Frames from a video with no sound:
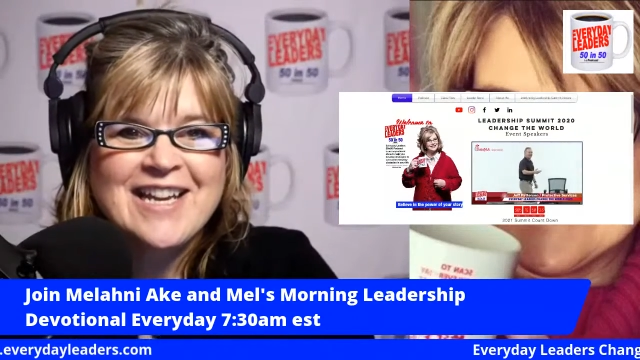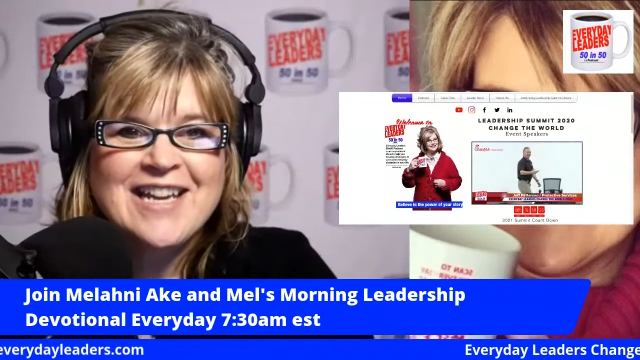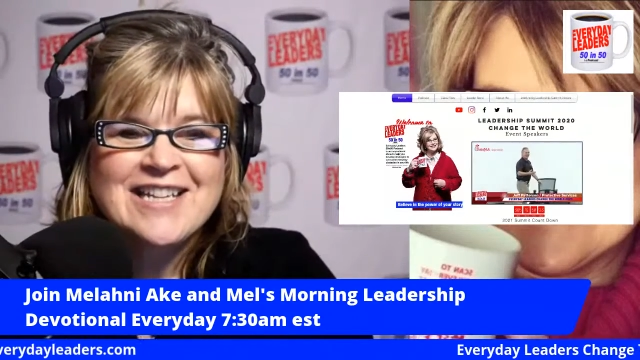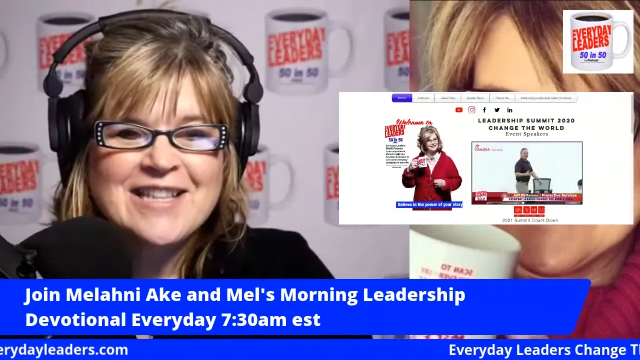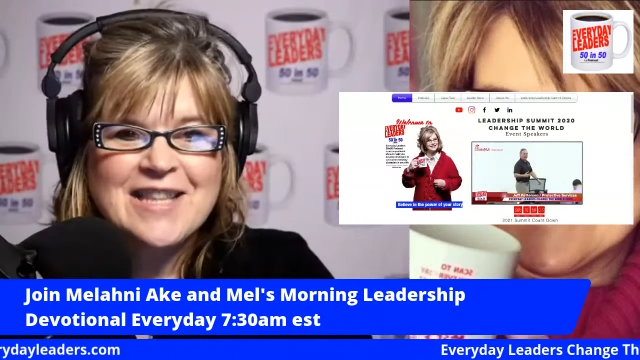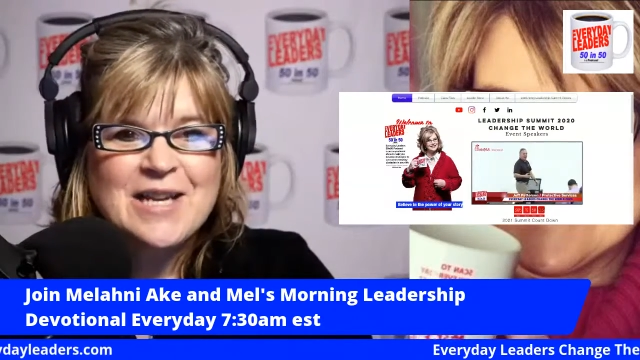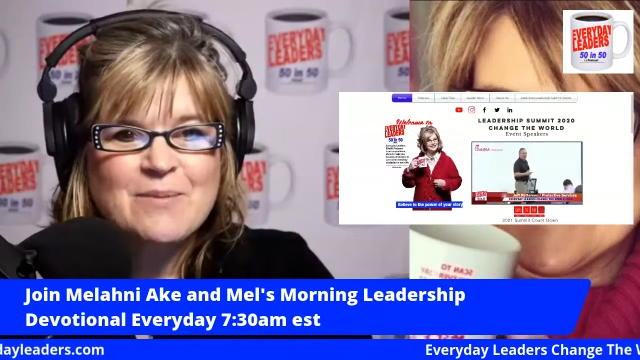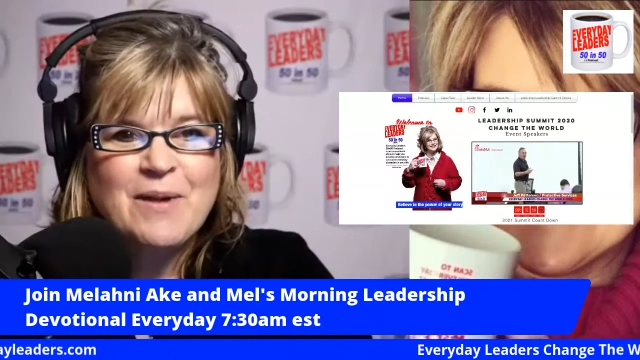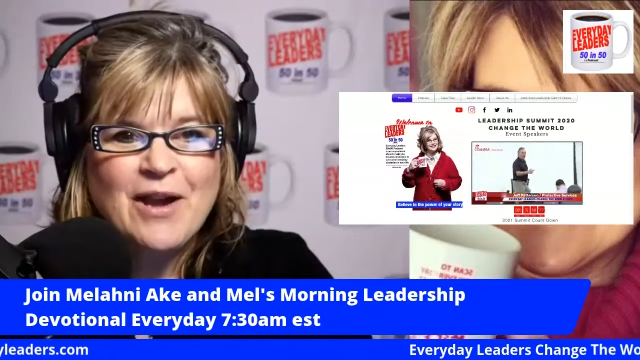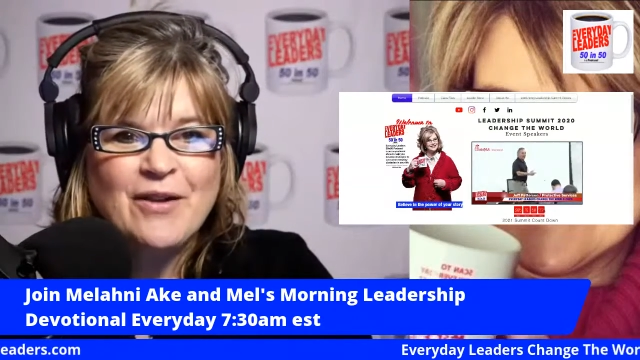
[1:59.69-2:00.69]
to think
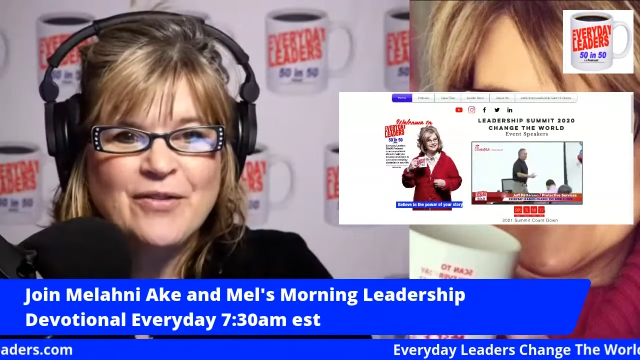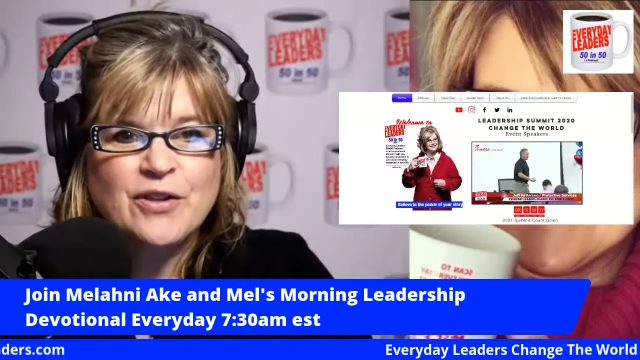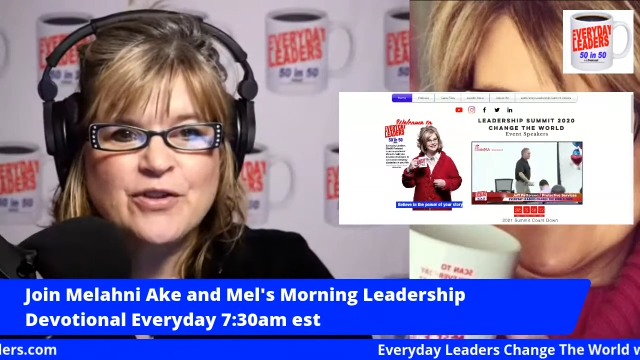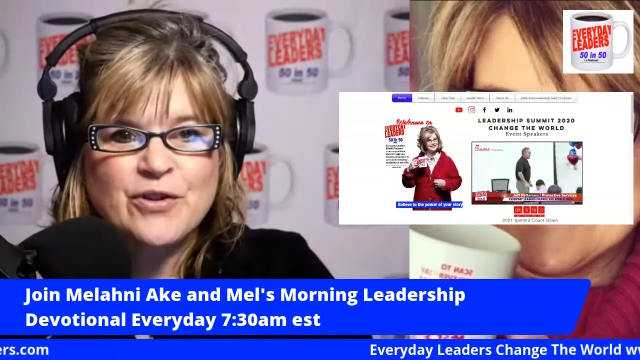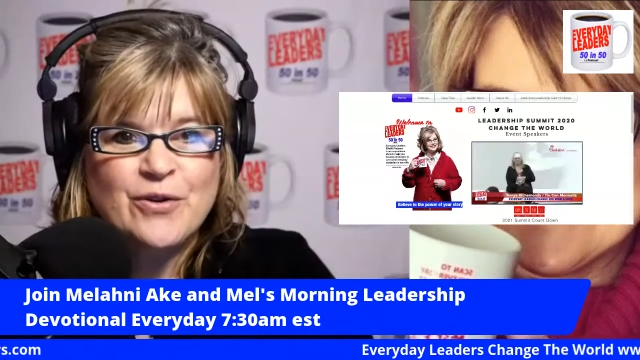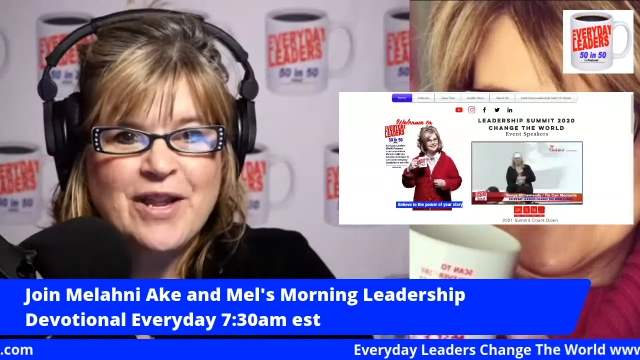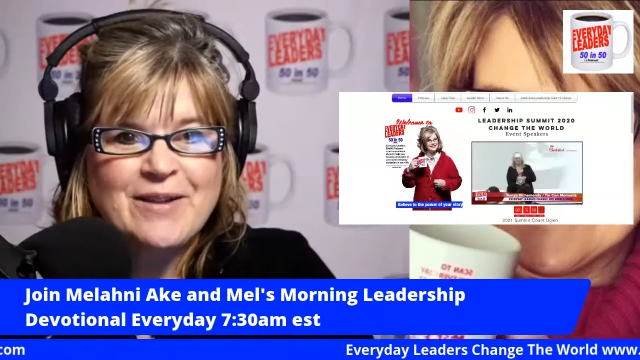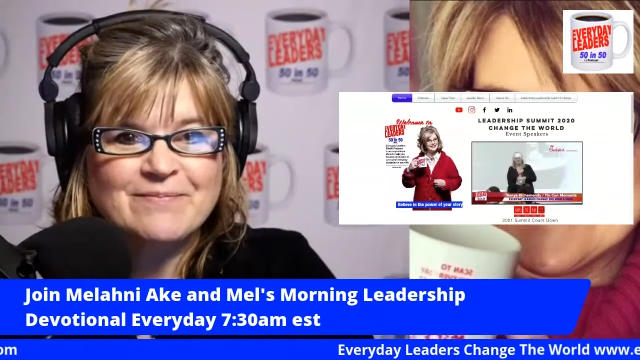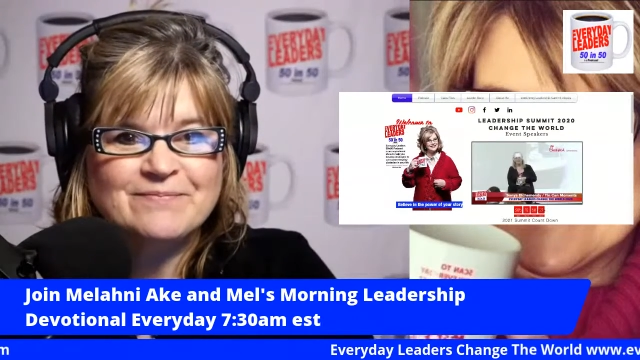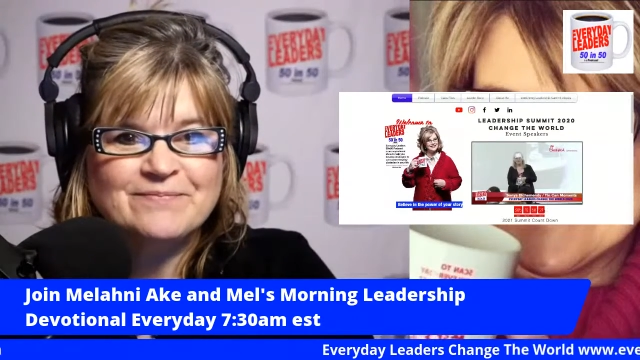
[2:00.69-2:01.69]
about the journey.
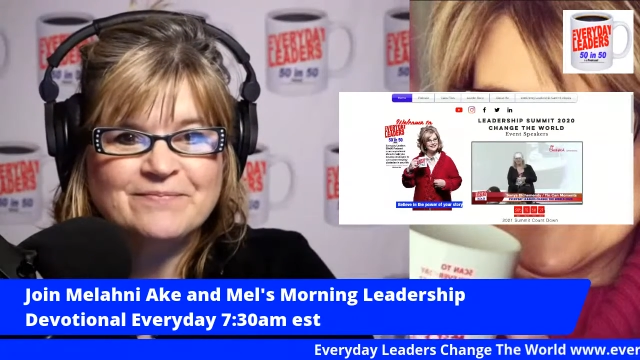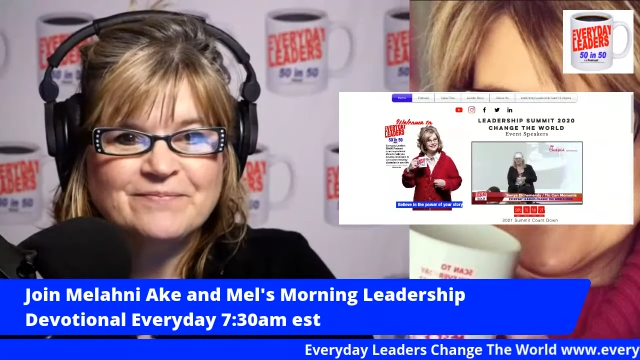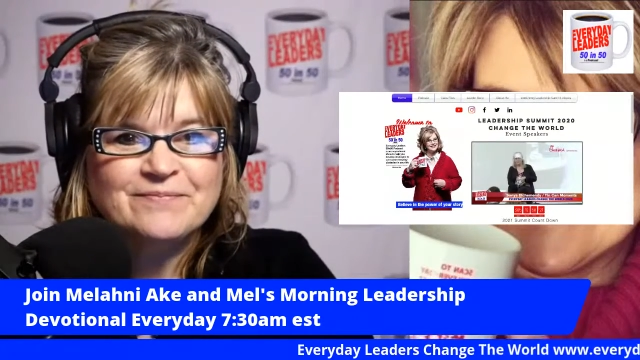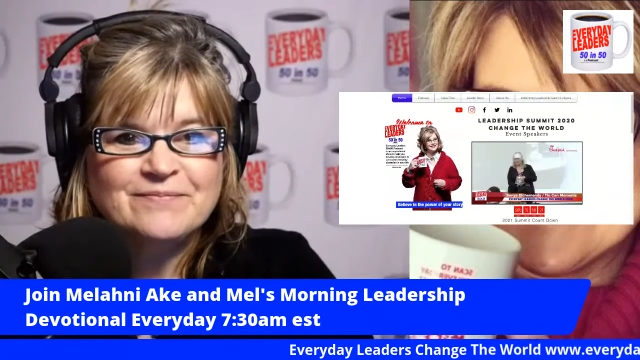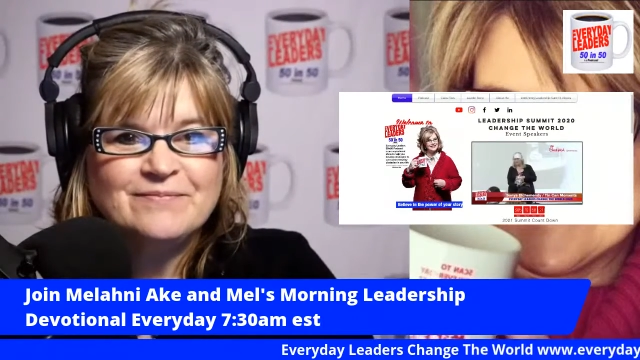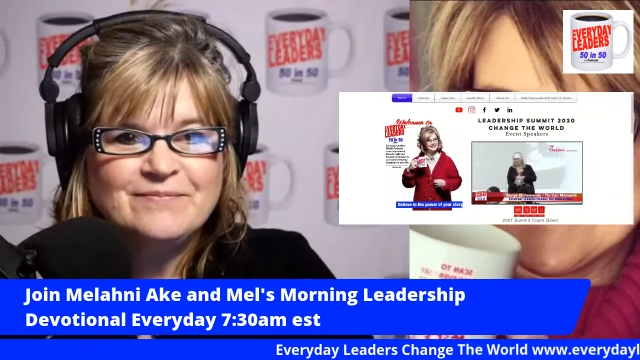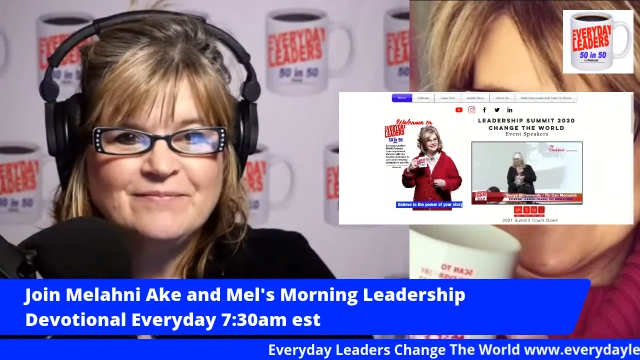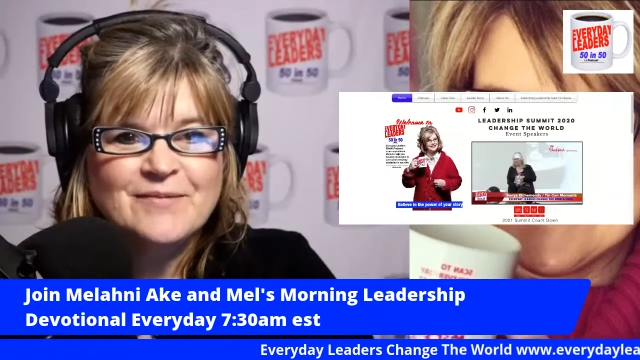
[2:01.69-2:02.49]
And